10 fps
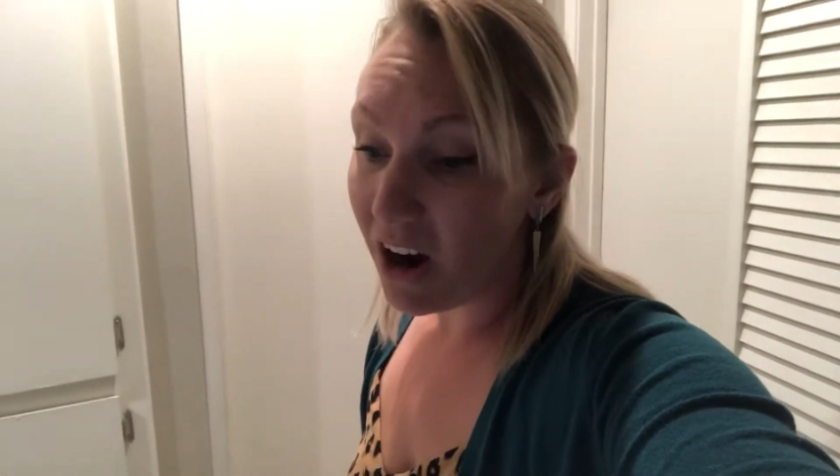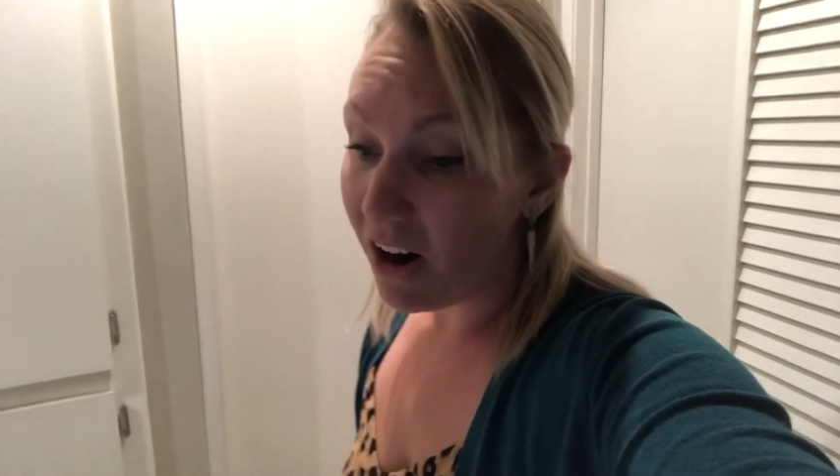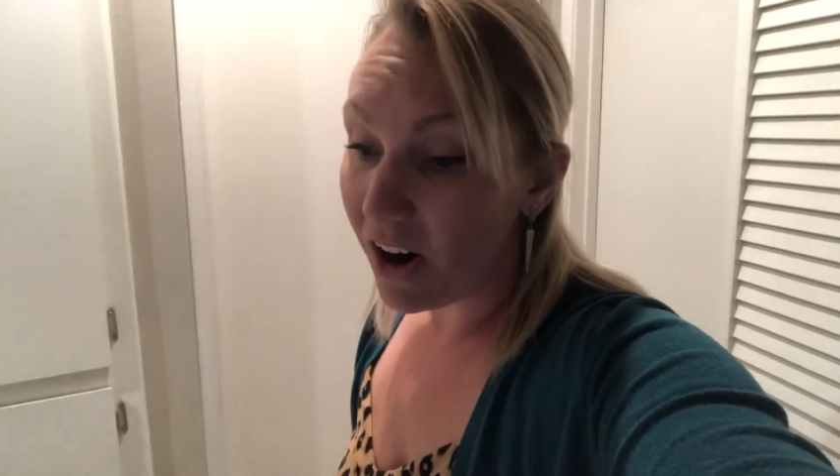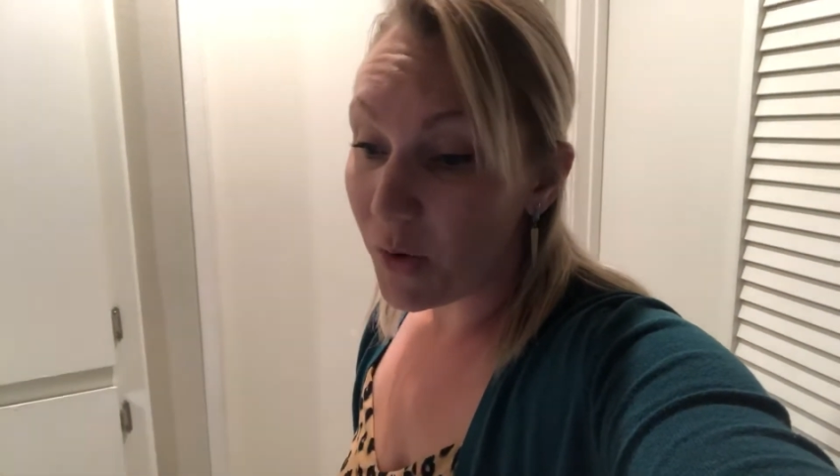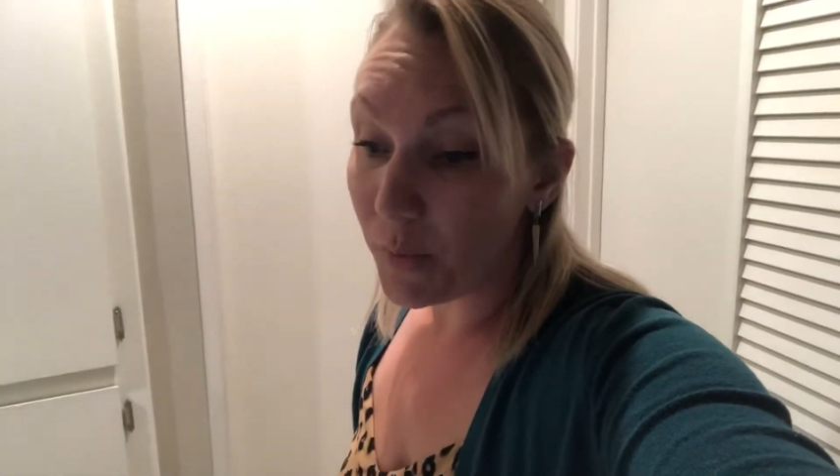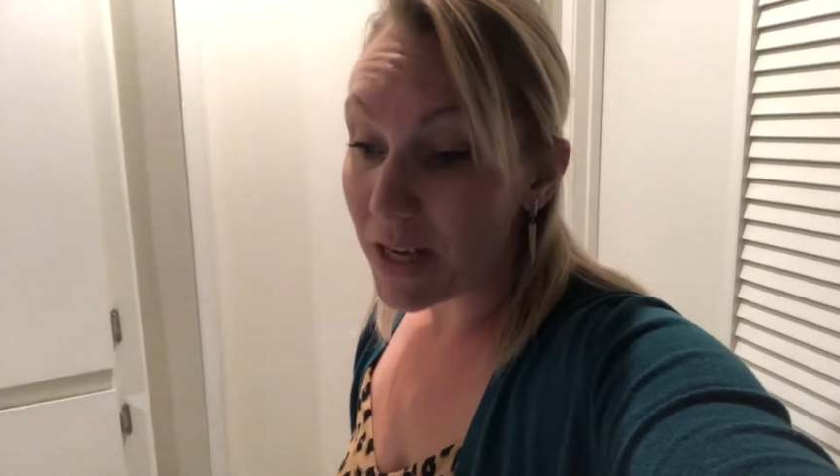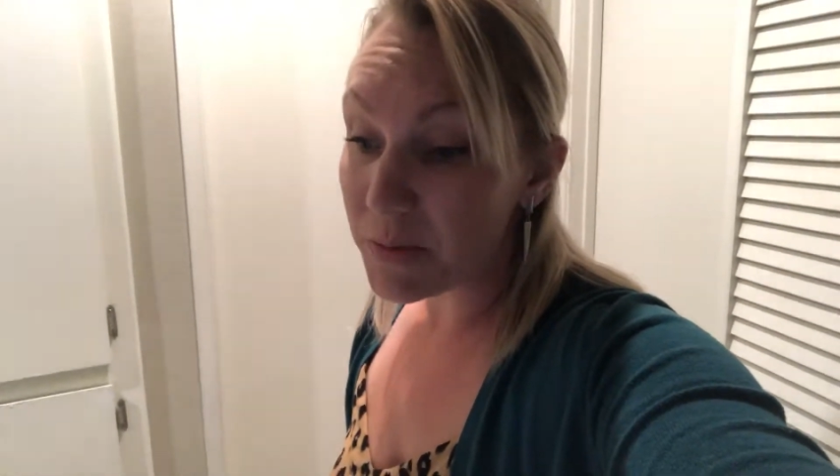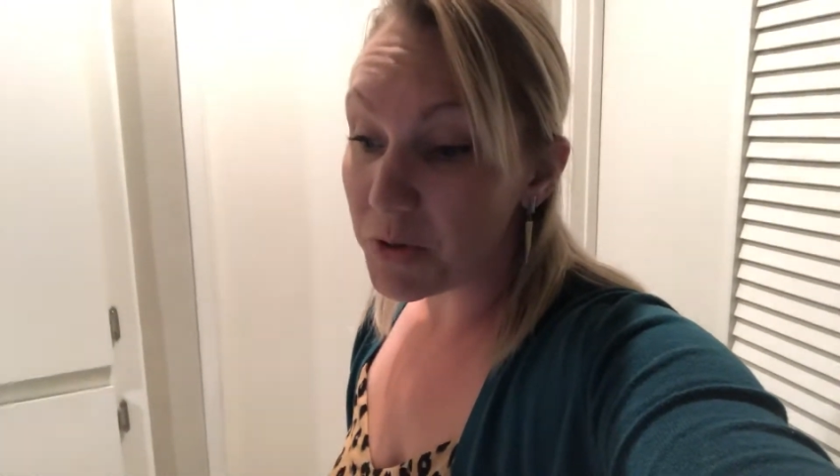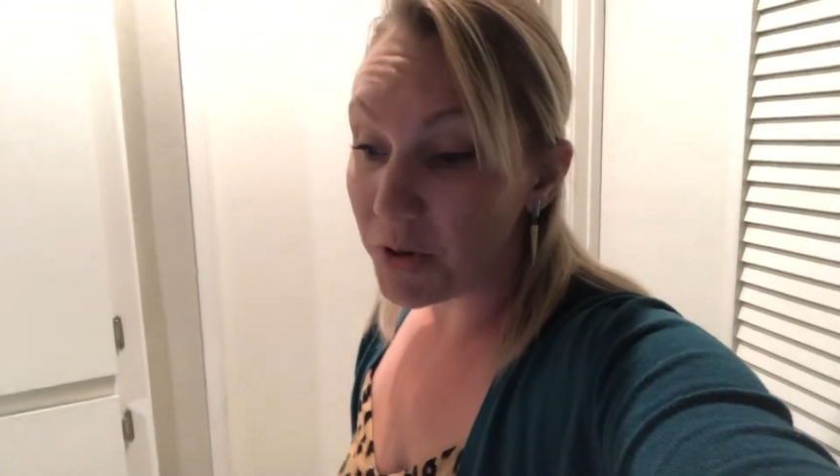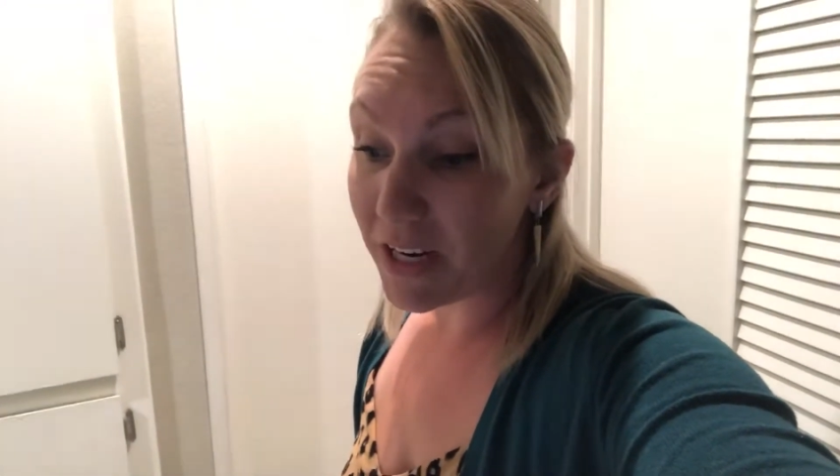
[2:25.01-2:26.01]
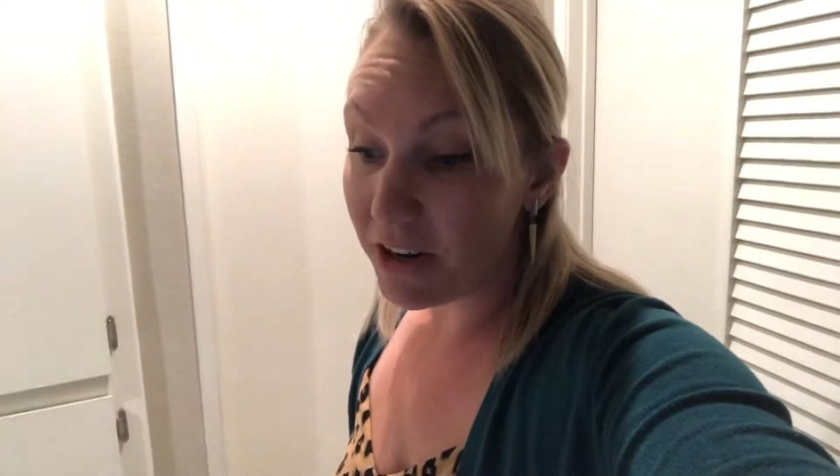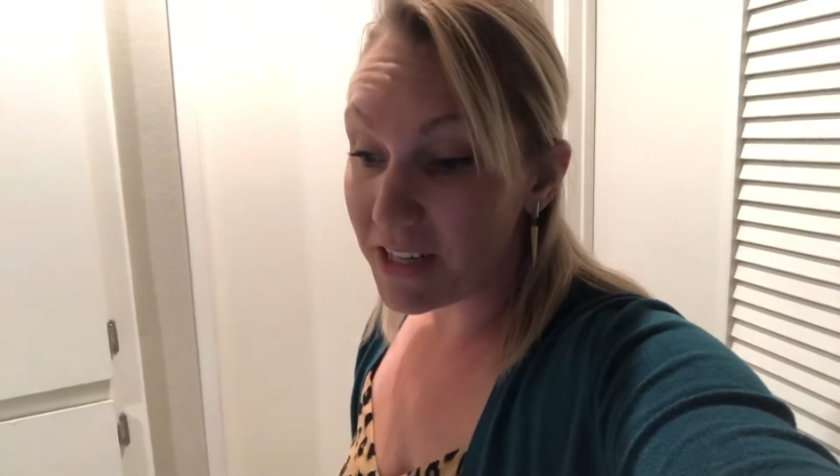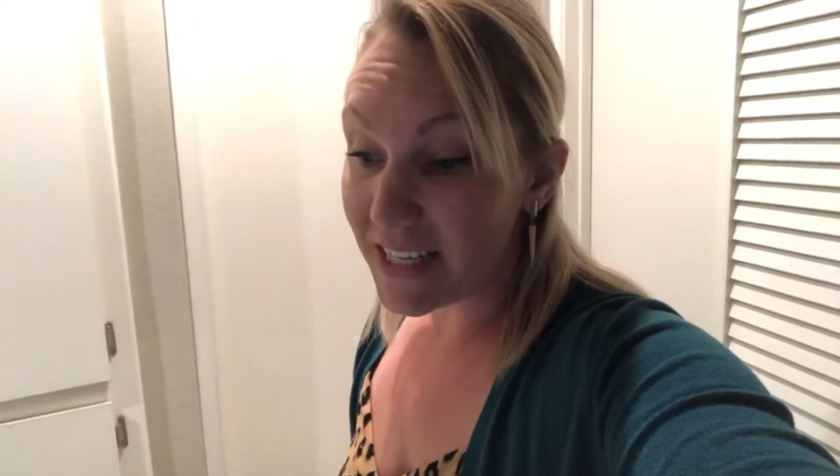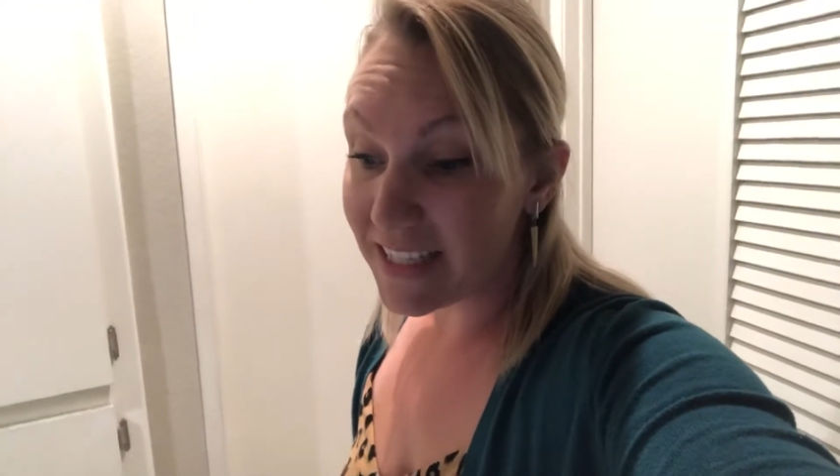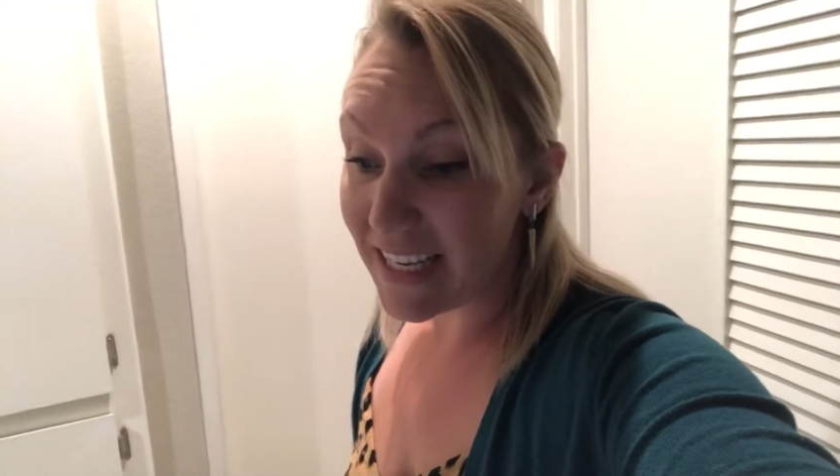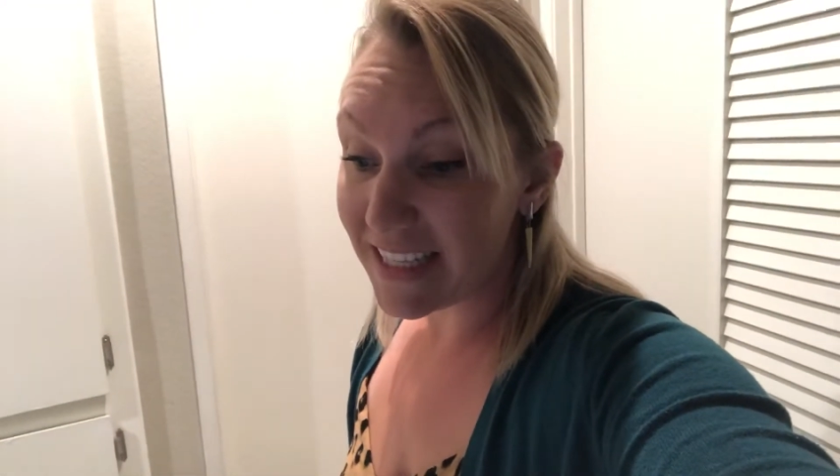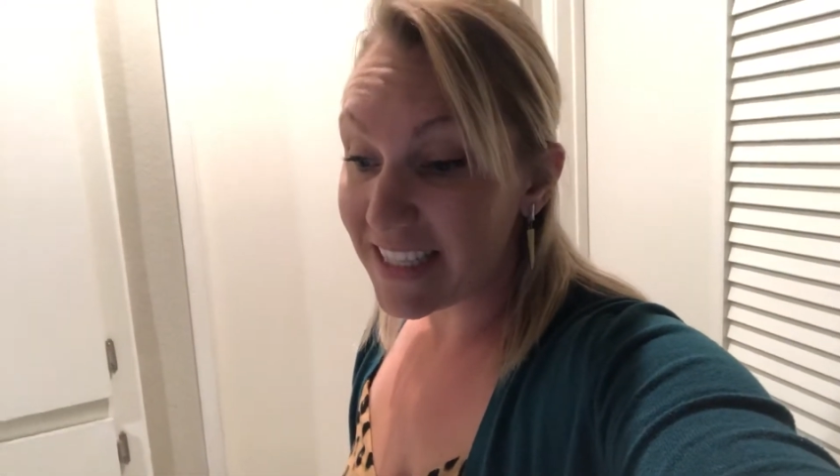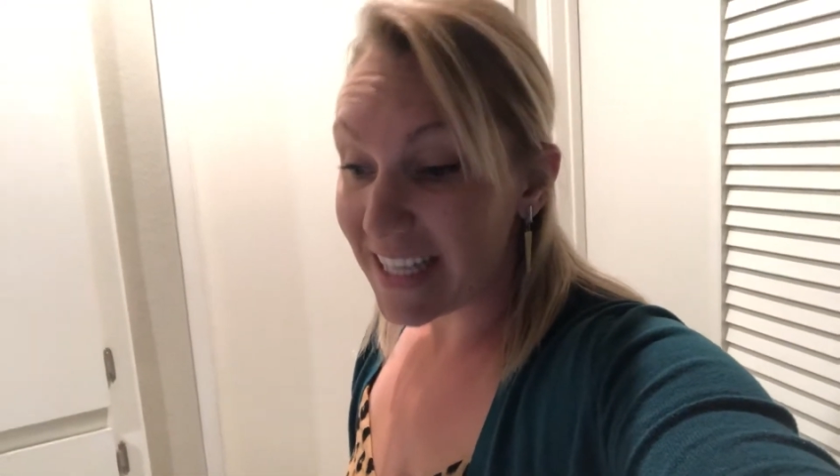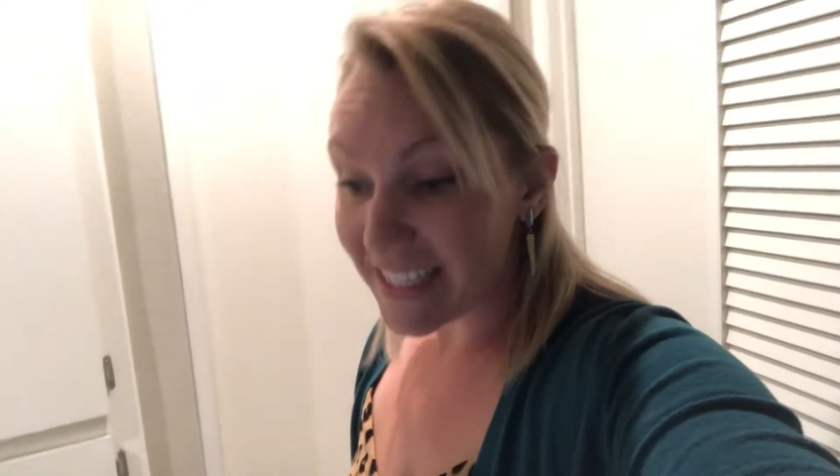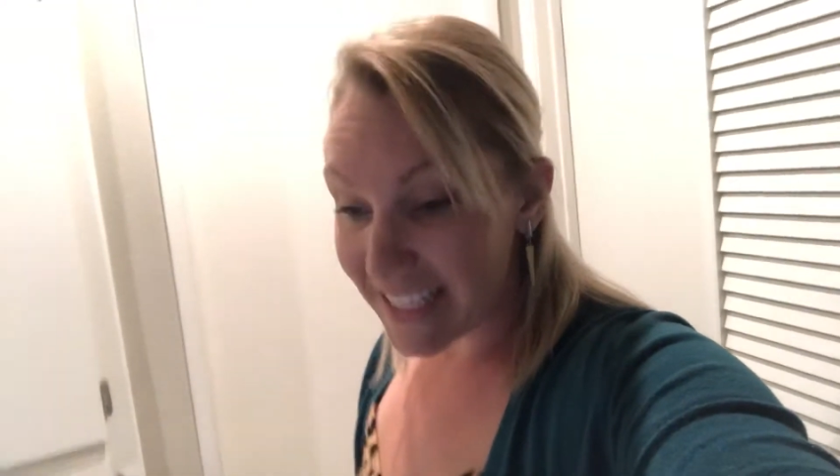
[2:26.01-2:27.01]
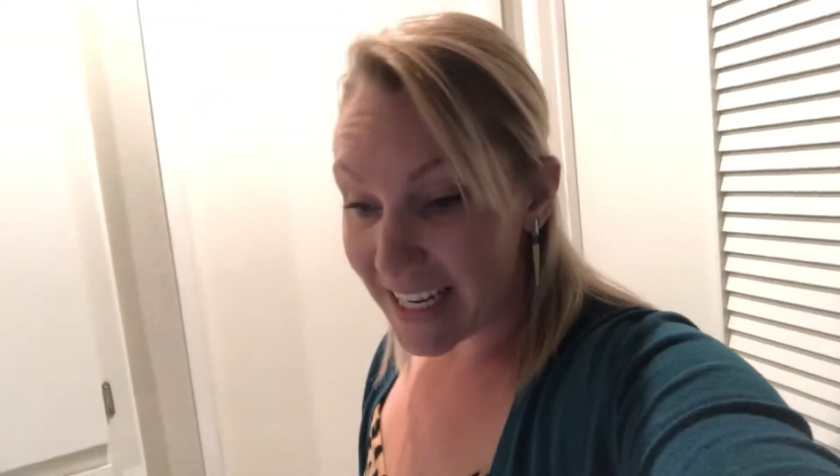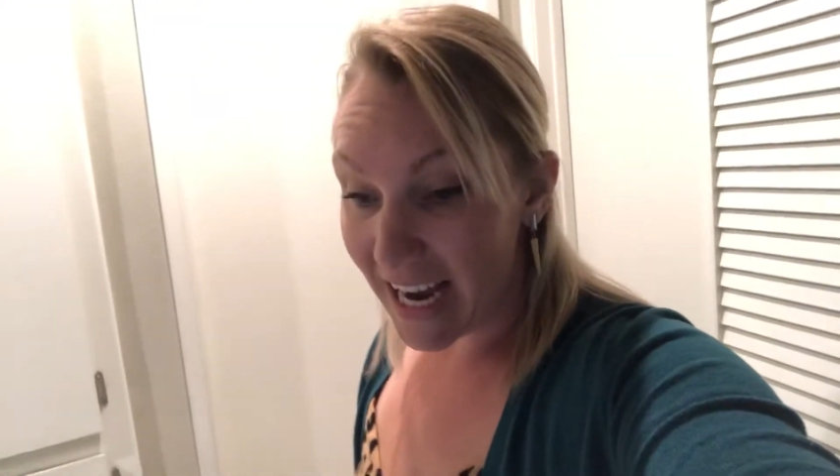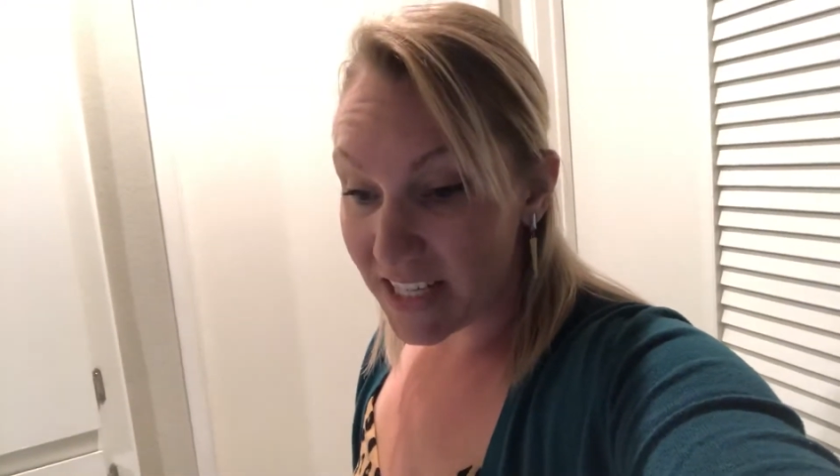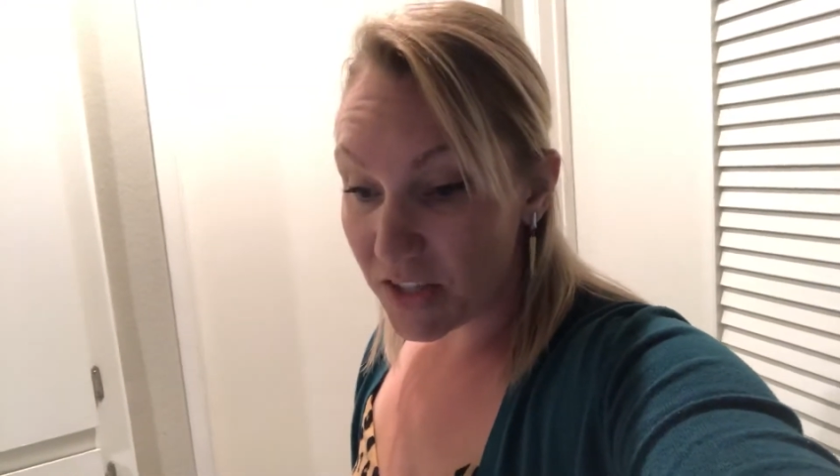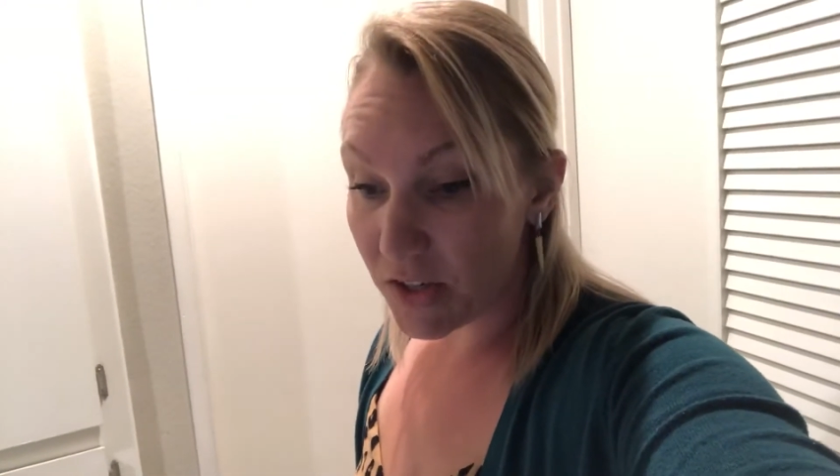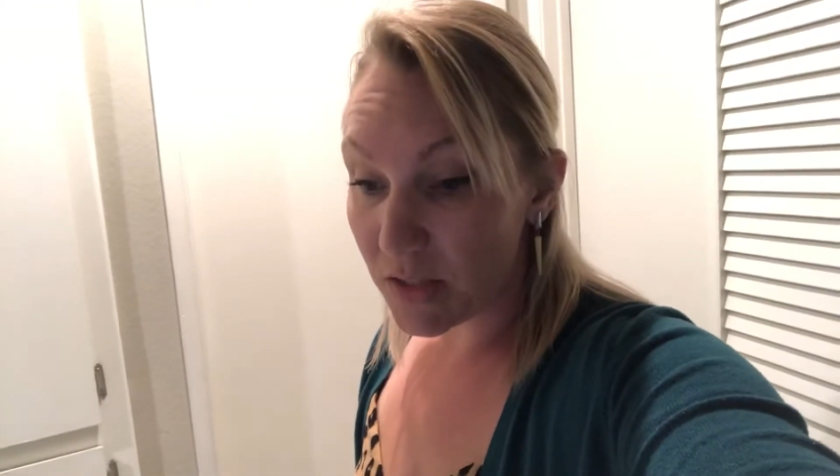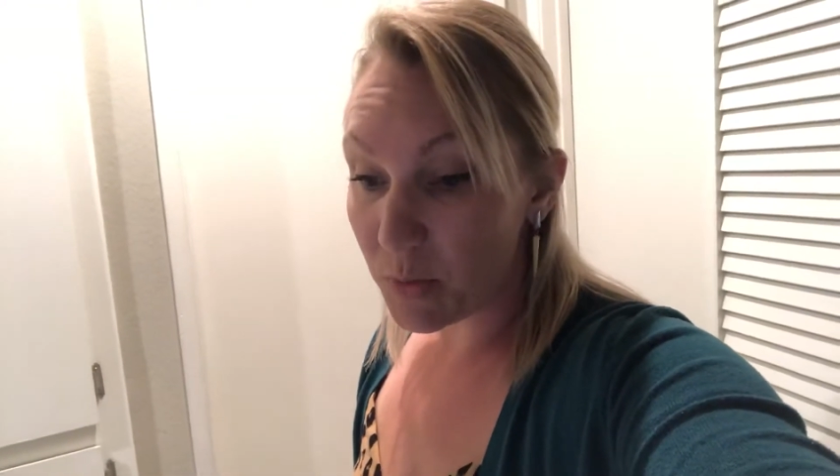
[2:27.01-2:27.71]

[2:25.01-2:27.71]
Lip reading: are respiratory irritants and sensitizers,